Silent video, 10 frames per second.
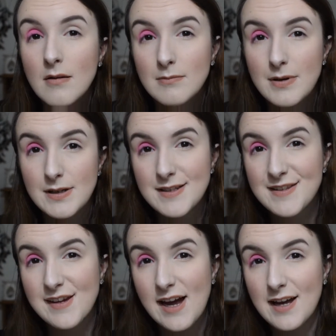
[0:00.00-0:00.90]

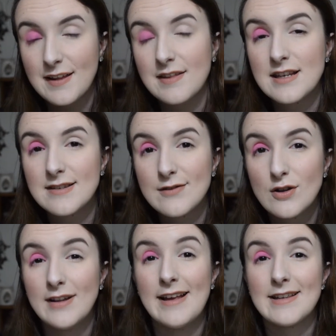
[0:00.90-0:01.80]
Personally, I think this
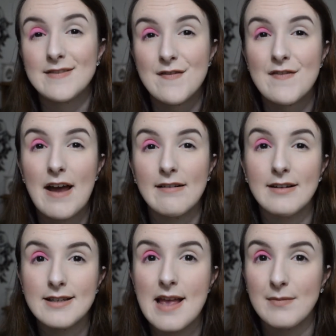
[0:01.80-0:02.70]
colour is very
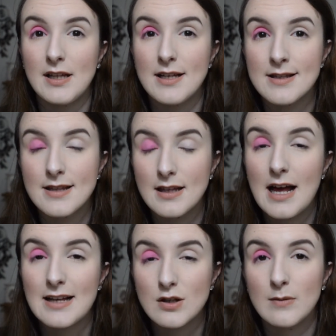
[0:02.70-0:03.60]
similar to the
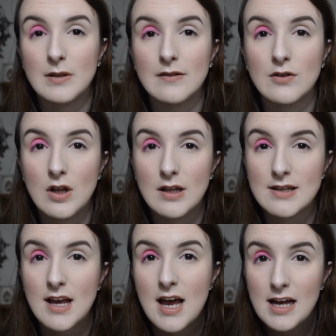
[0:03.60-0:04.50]
last couple of
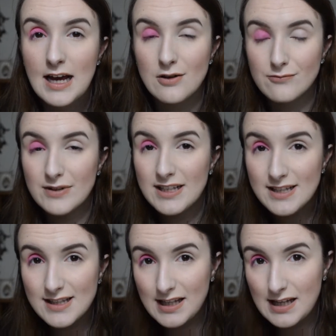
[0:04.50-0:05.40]
colours. I don't really
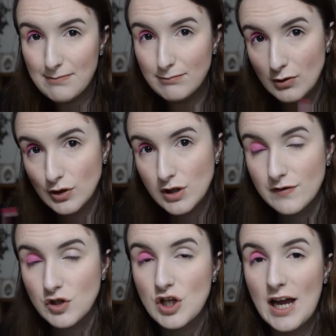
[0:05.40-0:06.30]
see much of
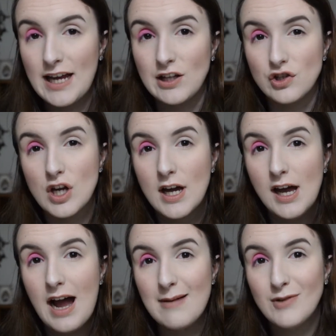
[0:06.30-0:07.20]
a change.
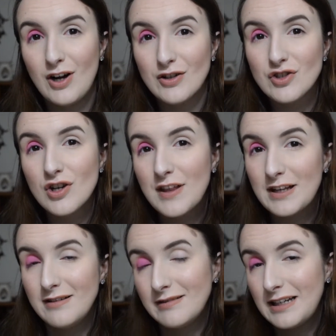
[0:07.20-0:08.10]
I'm not sure that
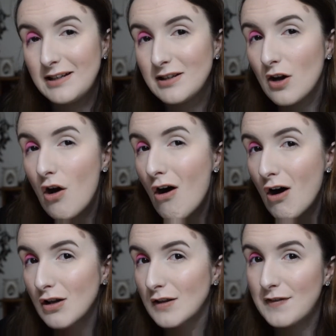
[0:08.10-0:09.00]
you need
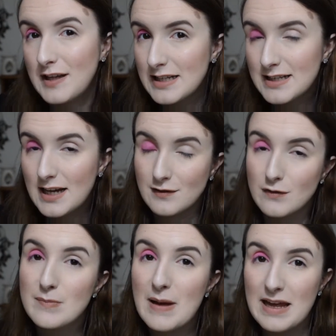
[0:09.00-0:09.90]
all of these kind
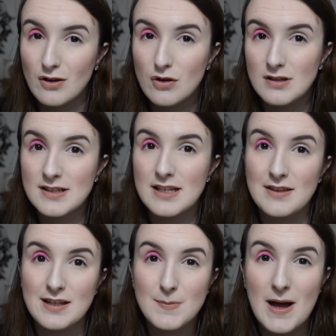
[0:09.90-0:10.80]
of pink colours in
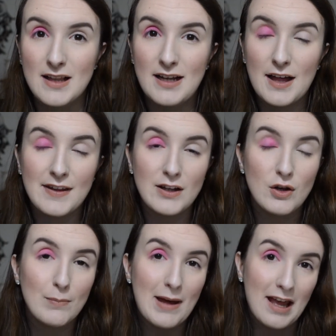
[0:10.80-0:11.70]
this palette. I think you
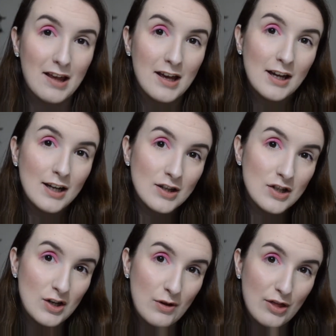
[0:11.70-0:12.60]
could pick
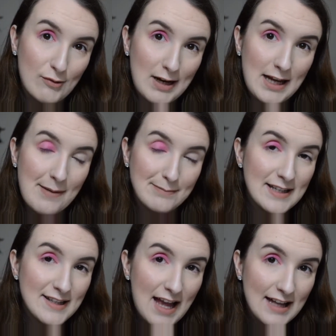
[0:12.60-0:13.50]
two or three and be
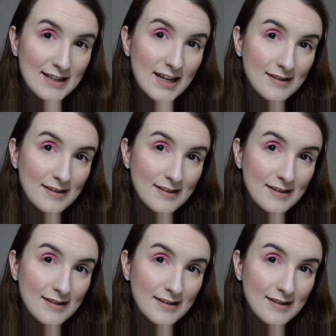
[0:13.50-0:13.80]
set.